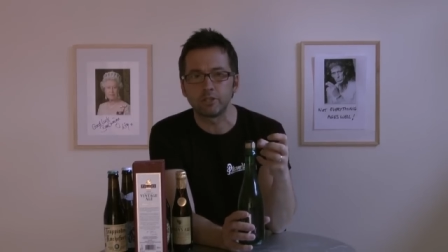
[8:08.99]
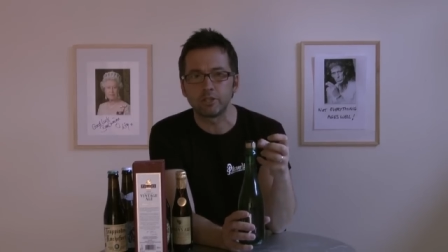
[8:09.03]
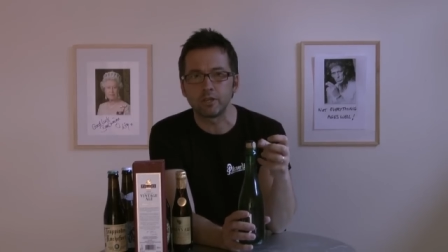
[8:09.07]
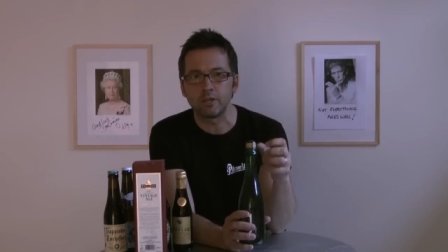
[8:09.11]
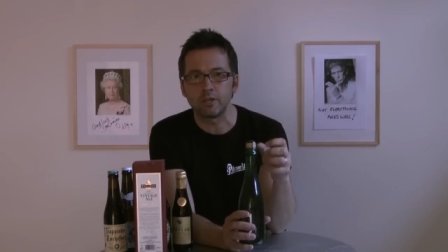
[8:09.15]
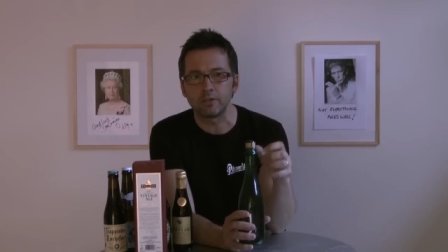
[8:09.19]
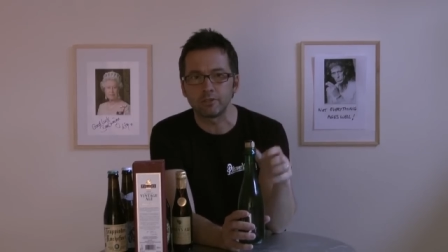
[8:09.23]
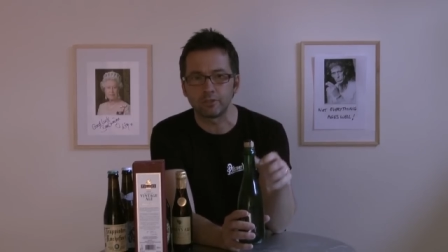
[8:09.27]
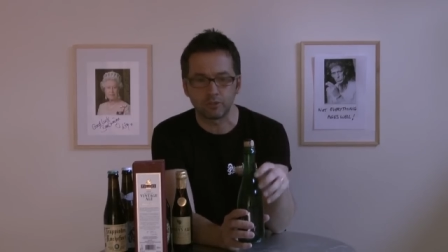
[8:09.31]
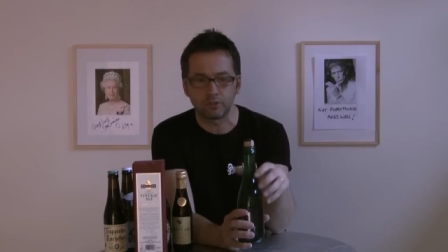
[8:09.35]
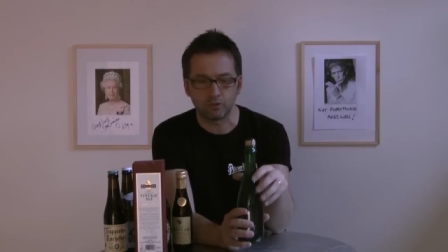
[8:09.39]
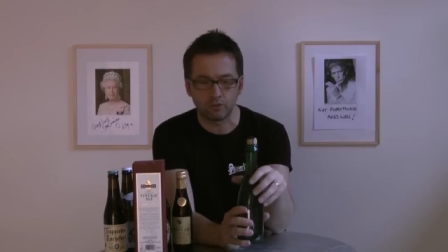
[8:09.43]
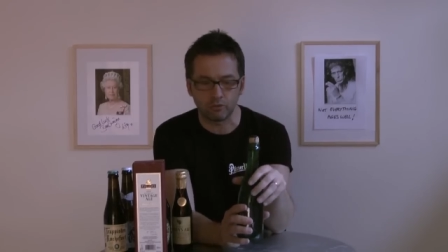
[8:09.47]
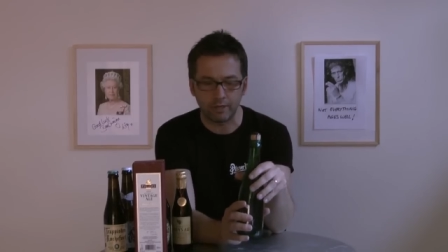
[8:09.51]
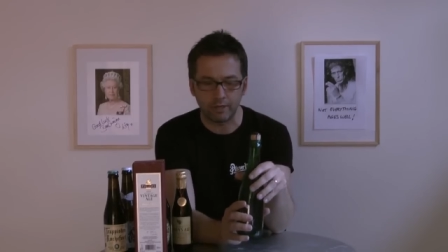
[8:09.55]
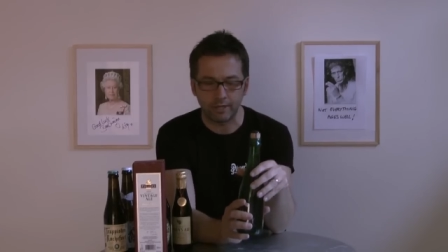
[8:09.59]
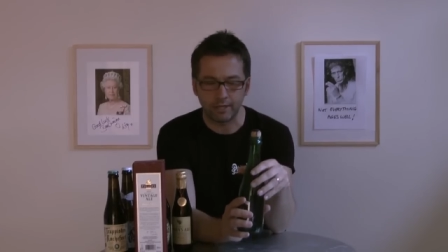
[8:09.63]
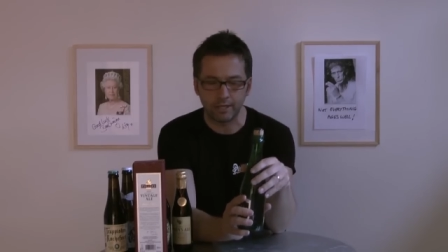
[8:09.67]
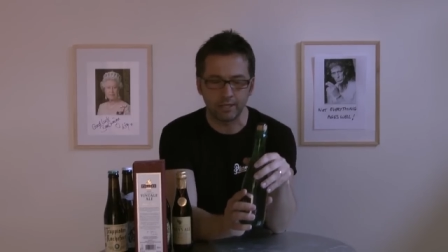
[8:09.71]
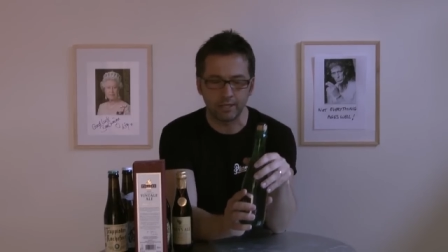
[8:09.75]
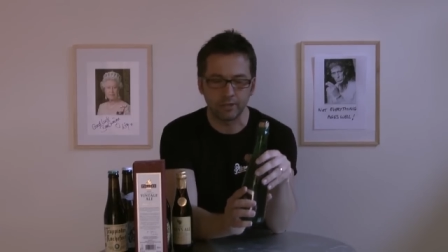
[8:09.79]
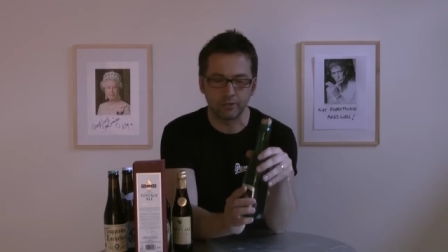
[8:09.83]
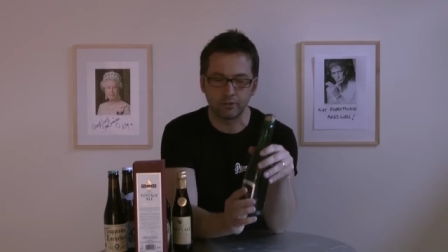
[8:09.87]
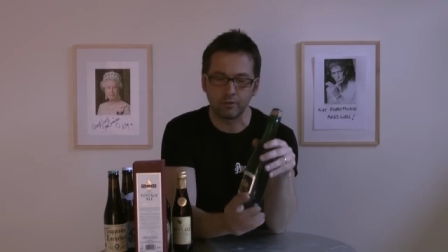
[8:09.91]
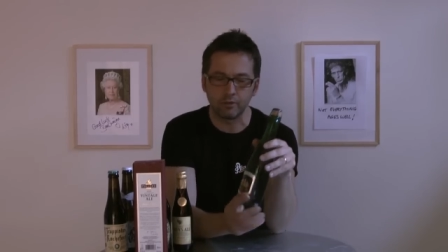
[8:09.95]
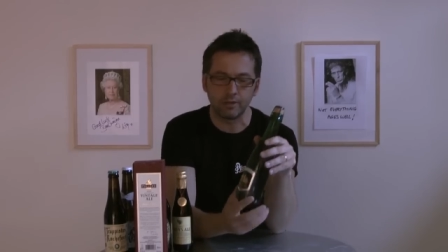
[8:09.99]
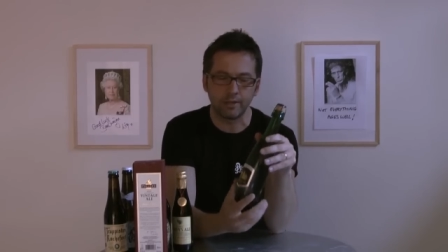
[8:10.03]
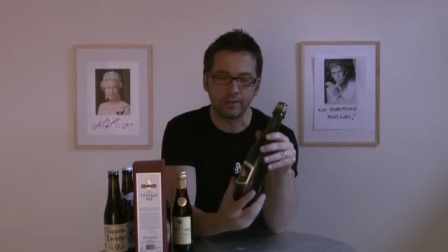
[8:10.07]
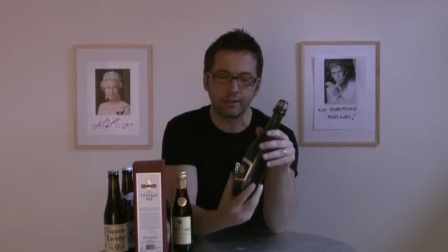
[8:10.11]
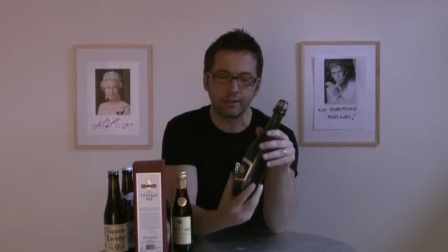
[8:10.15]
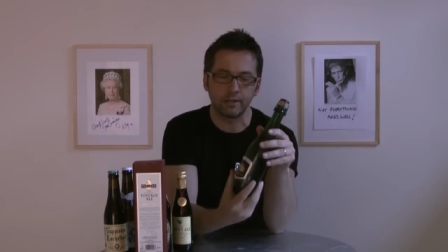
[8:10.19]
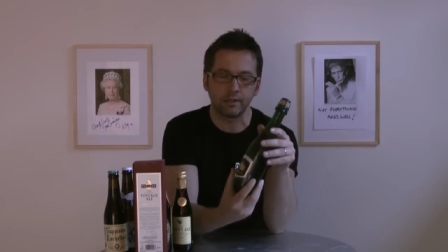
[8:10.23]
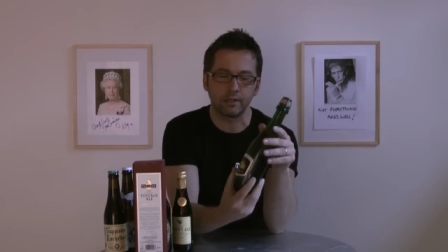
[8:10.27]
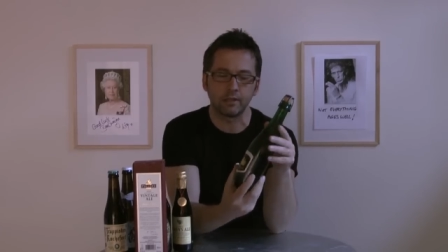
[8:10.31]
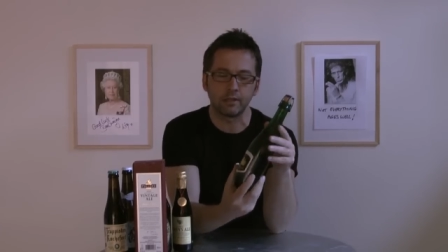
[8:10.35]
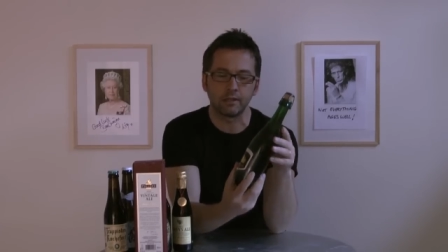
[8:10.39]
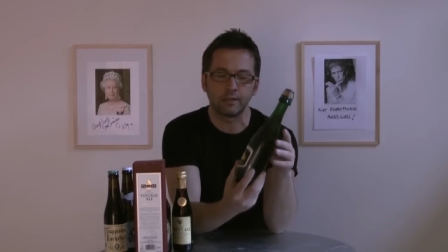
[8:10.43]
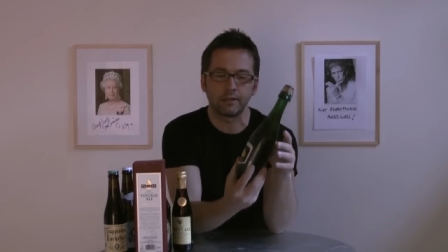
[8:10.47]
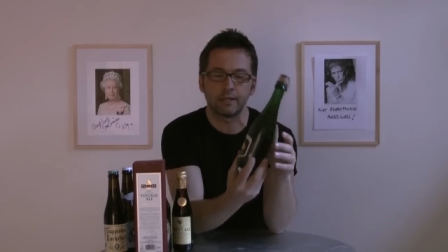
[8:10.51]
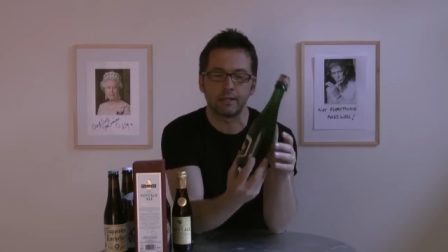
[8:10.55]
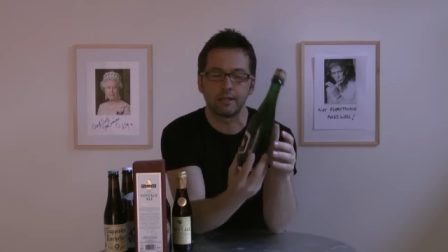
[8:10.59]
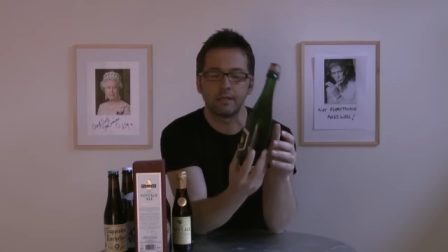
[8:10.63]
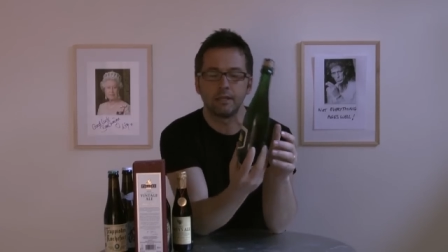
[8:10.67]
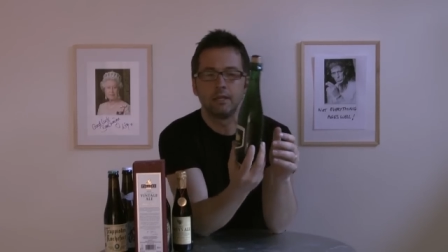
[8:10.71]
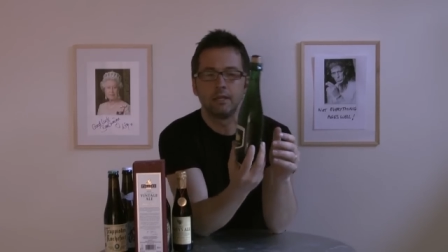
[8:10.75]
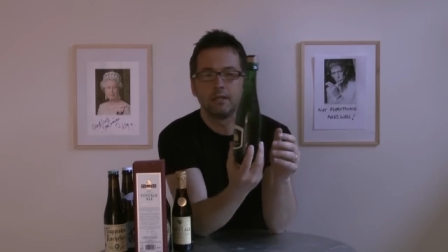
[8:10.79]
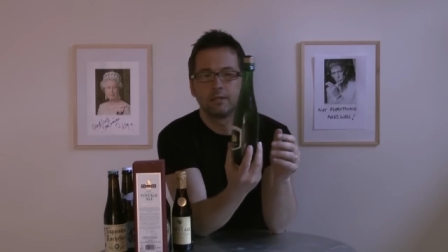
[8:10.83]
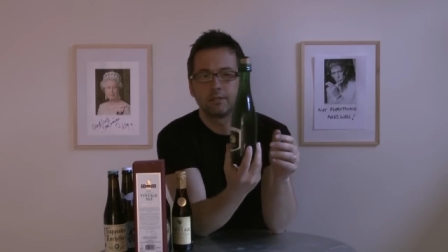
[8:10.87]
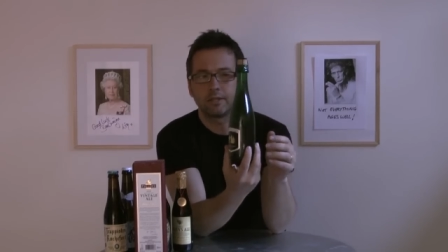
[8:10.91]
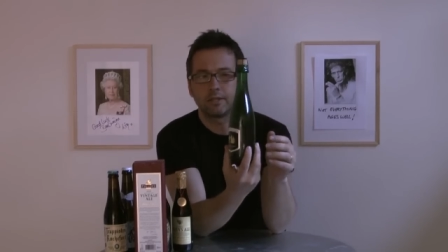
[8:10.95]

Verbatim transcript: chance of shrinkage or anything like that.